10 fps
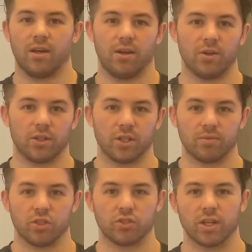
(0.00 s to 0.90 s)
all the tips
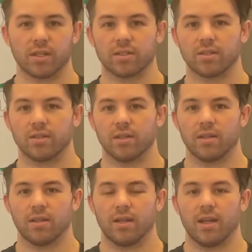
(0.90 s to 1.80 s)
and tricks,
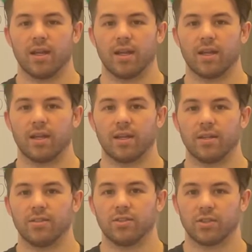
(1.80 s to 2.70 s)

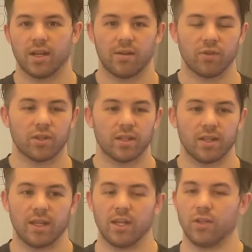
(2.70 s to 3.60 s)
and everything that
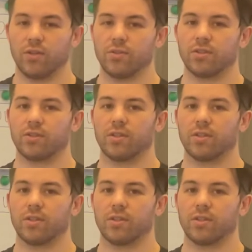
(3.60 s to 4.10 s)
they used